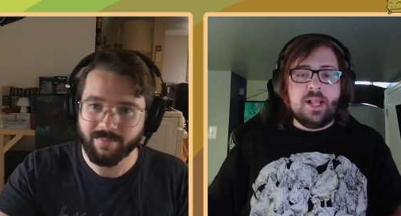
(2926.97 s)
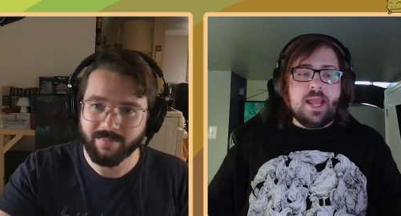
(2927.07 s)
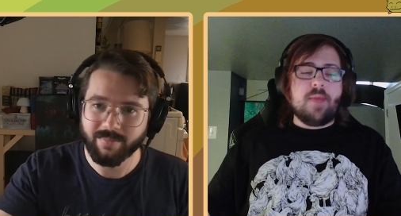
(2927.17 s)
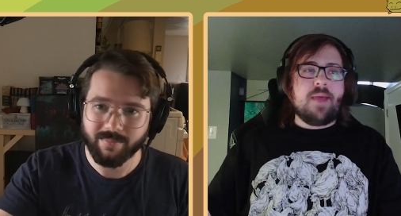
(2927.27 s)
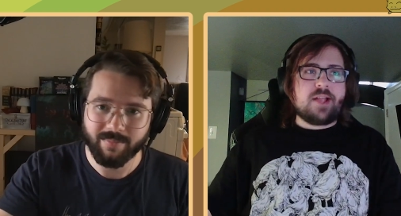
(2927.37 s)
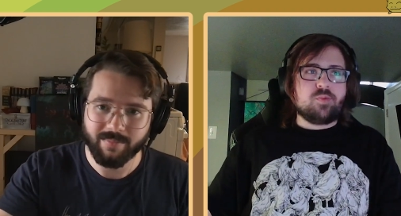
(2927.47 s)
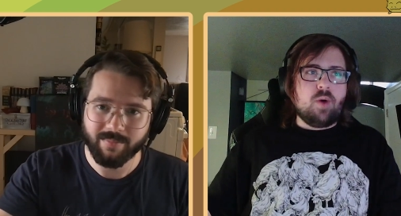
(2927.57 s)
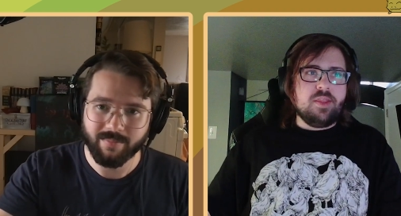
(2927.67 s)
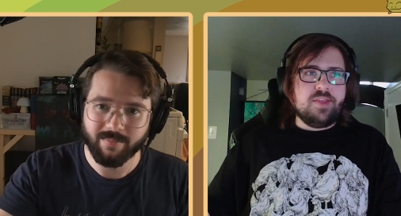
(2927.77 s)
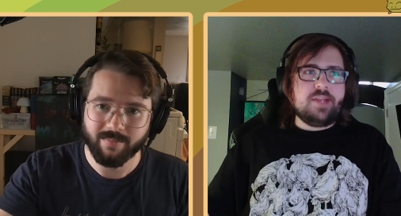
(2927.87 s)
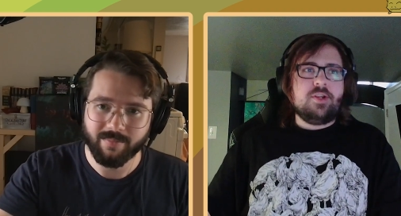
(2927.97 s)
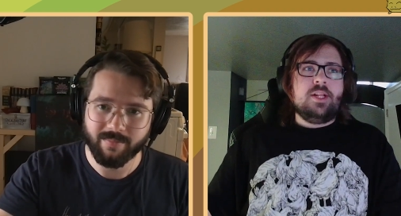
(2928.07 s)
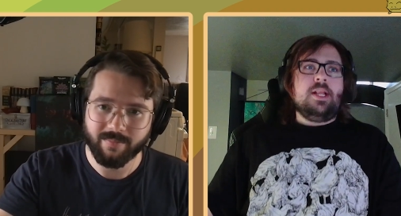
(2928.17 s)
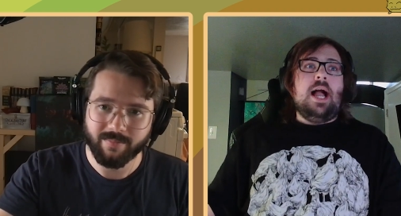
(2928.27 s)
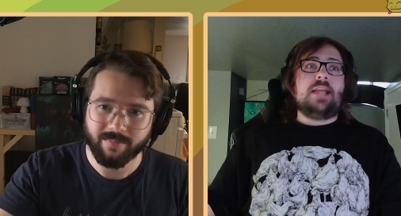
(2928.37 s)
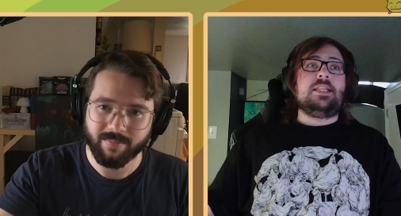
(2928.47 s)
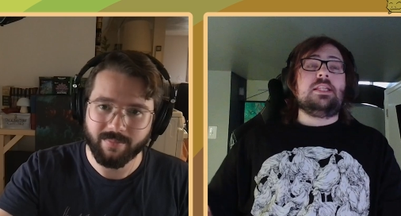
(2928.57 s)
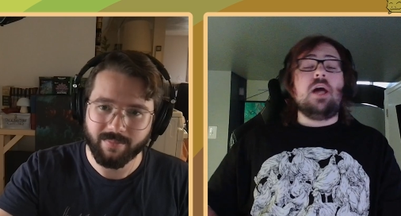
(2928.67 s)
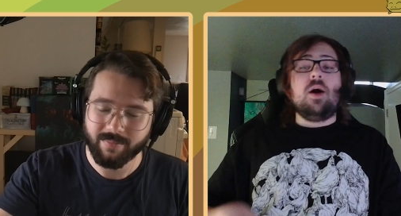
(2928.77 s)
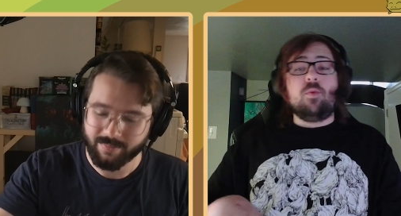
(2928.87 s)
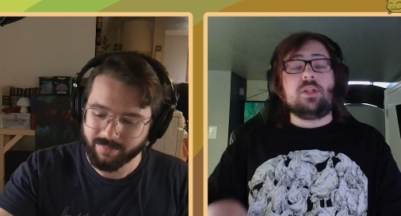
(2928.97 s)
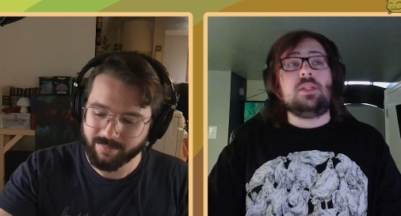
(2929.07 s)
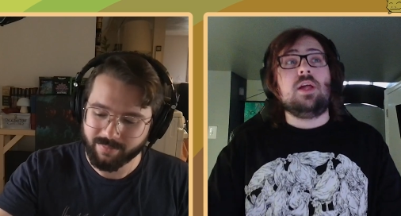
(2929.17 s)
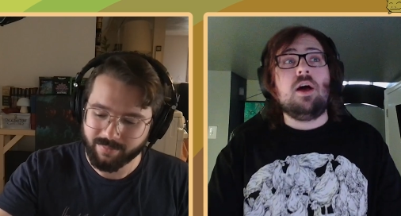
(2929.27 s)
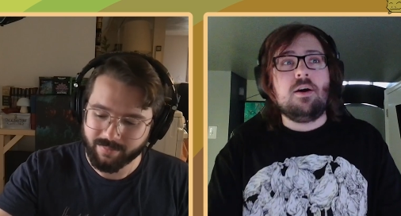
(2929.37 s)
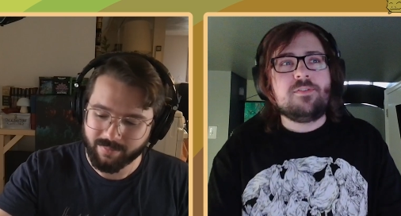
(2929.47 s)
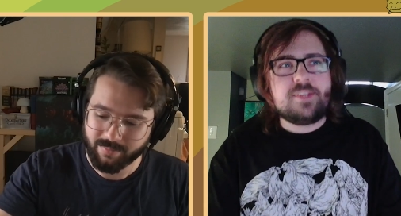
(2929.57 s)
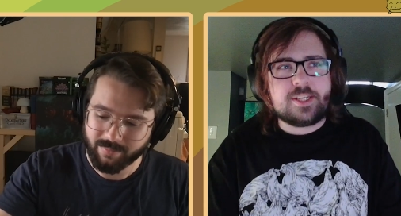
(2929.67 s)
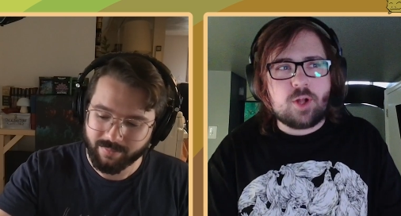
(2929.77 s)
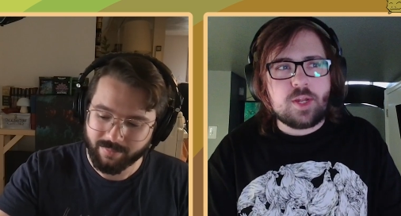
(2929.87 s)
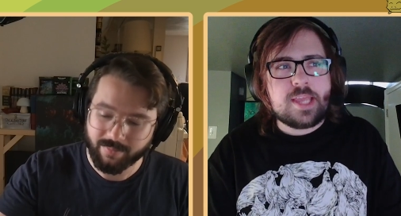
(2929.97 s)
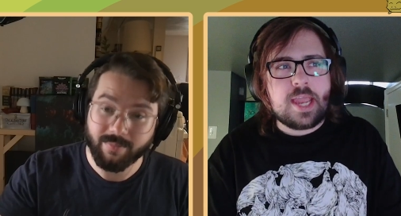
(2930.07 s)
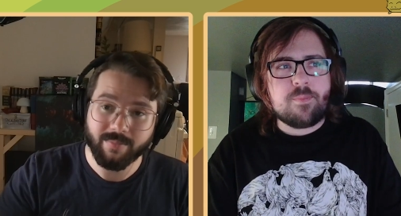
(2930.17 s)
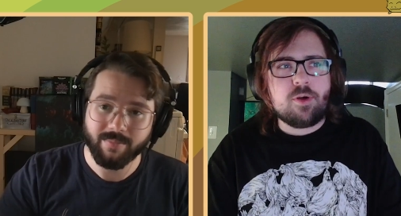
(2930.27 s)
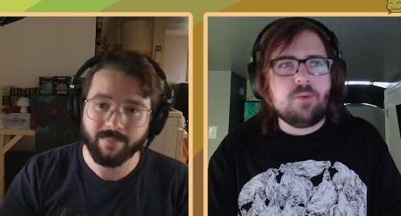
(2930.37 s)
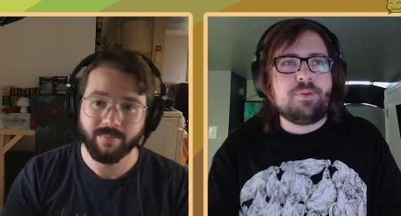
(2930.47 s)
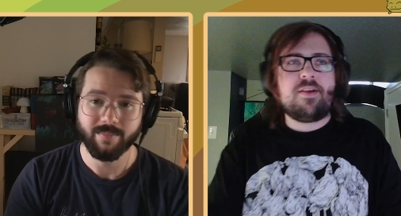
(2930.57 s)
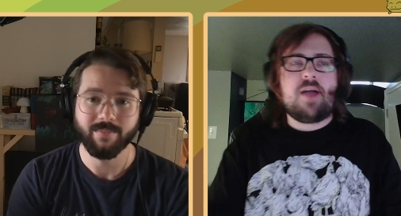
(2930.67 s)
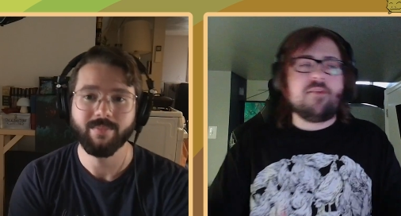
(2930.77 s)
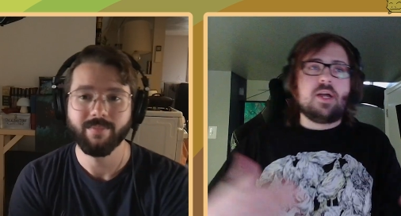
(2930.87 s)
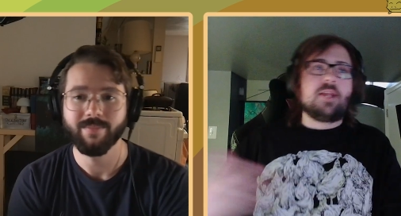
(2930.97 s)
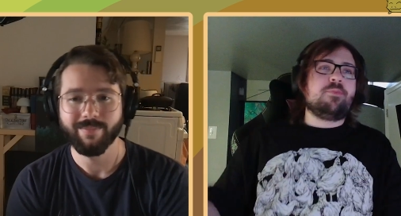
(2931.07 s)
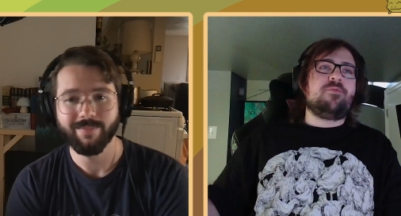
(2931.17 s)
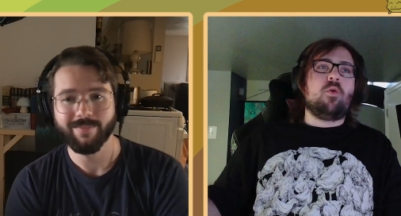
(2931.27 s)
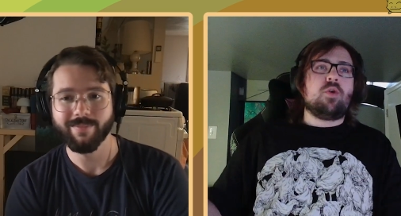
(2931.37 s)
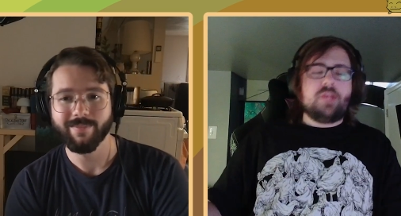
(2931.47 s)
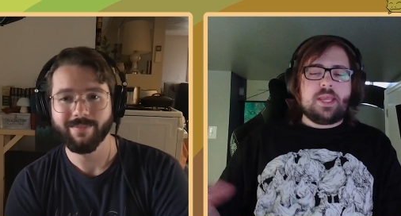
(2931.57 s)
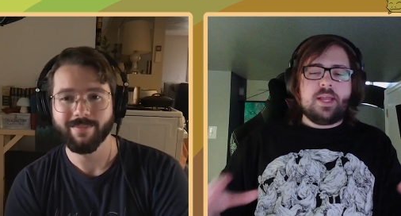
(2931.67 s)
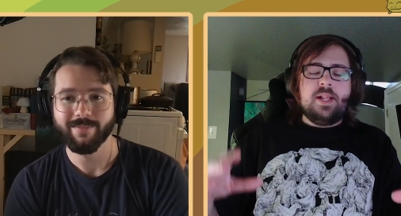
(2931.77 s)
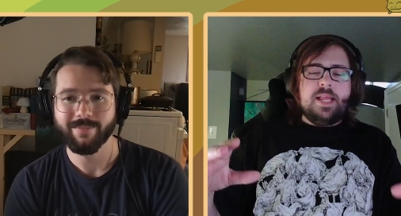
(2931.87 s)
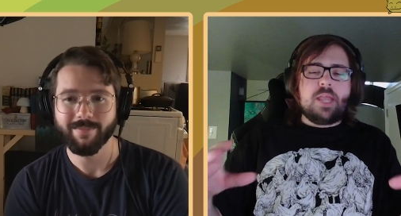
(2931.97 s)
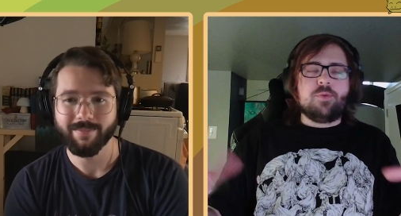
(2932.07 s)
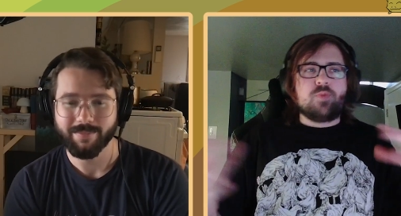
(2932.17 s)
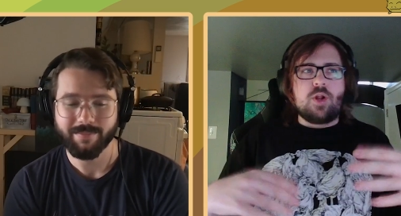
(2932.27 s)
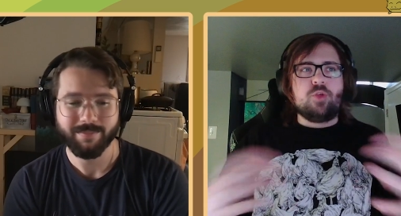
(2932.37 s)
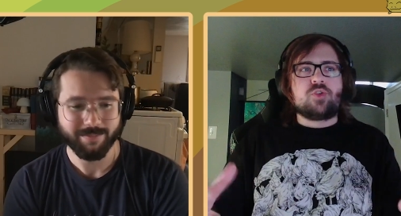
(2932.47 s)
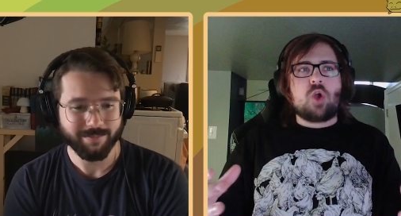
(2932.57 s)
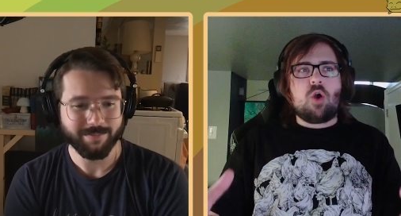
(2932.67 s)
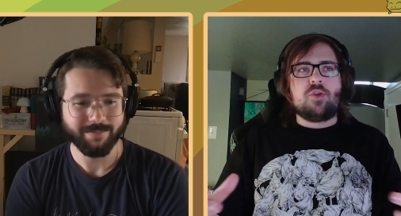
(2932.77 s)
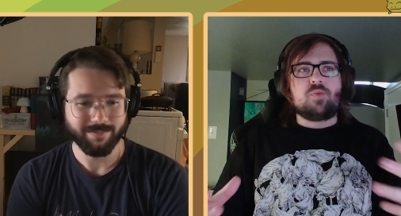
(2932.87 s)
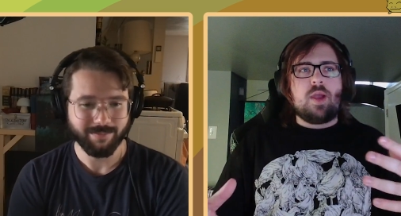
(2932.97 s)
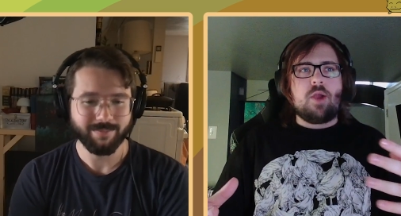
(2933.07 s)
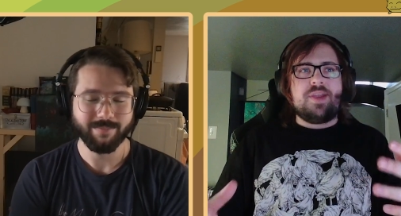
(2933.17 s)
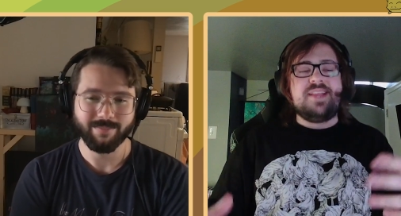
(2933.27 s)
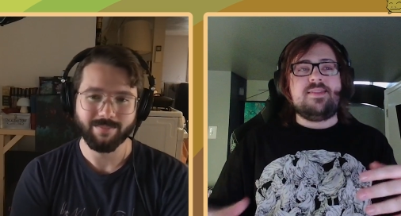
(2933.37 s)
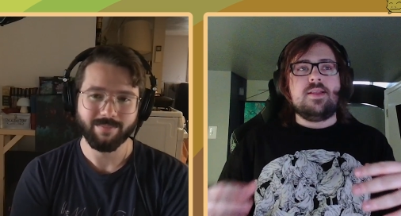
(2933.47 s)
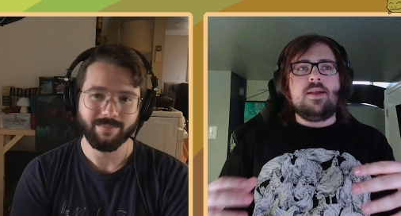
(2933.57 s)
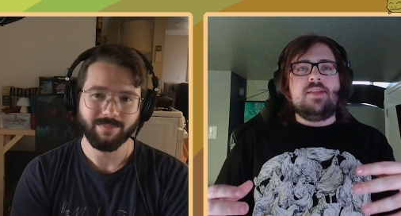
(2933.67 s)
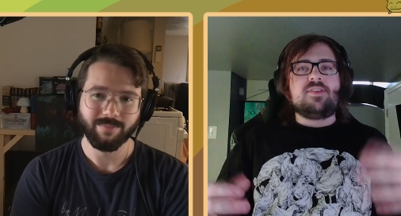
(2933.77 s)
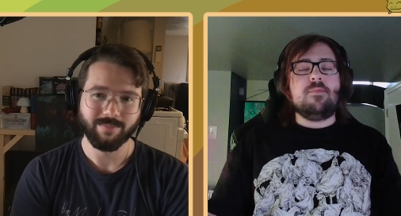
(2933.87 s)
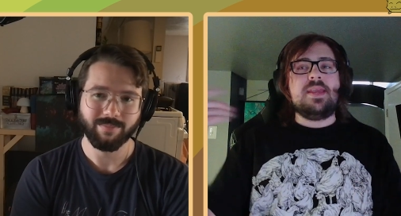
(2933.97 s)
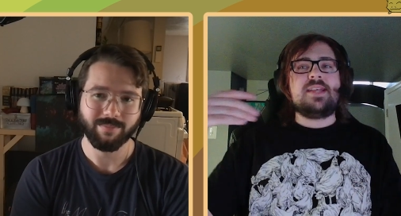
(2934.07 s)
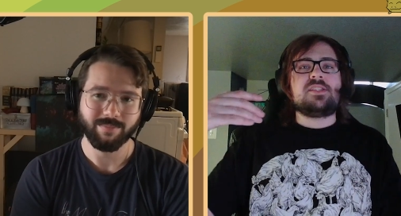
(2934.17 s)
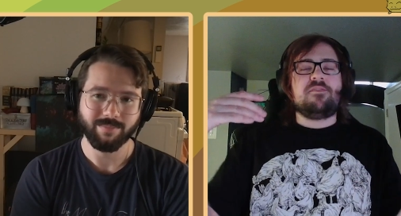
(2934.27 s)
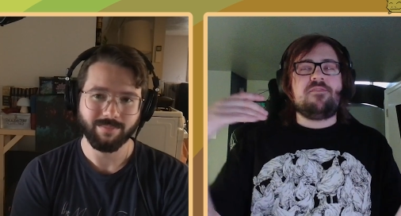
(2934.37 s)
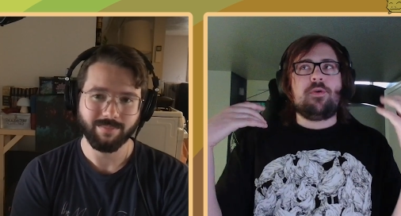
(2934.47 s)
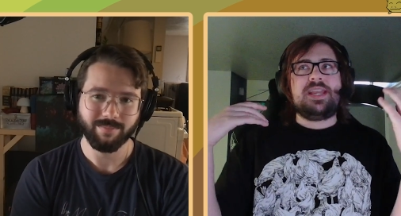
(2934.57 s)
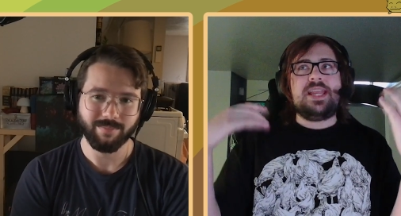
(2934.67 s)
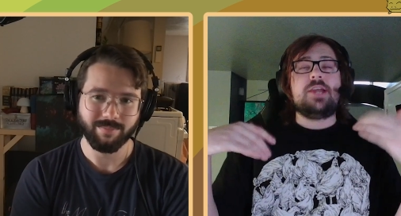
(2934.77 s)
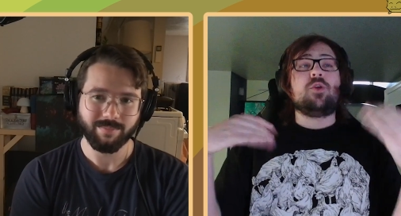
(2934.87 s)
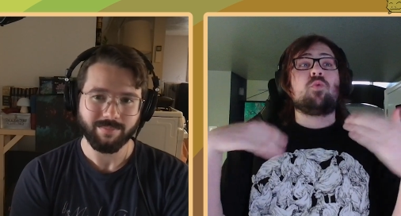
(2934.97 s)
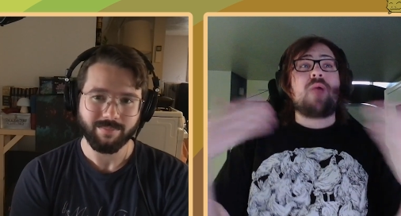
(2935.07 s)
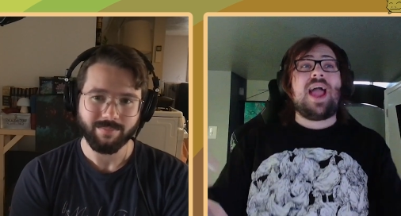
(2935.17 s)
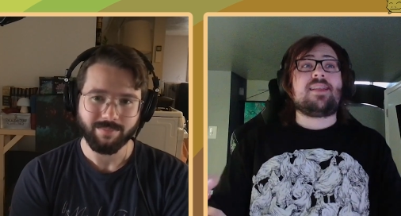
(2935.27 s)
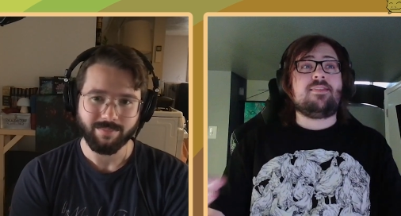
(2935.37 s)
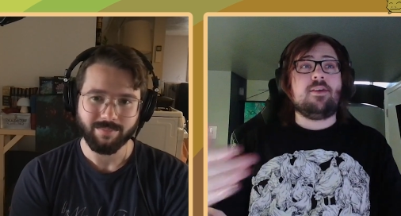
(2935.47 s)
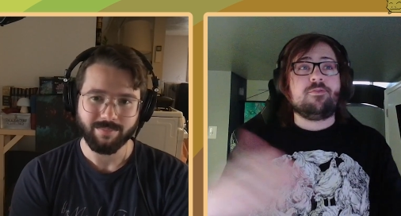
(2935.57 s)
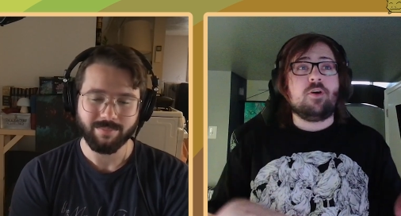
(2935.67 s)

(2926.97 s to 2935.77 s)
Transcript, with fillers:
Speaker 1: and that's one that I love would love to get on camera, but I, I've done it before. Like, it was one of those cards where it to me it's a very interactive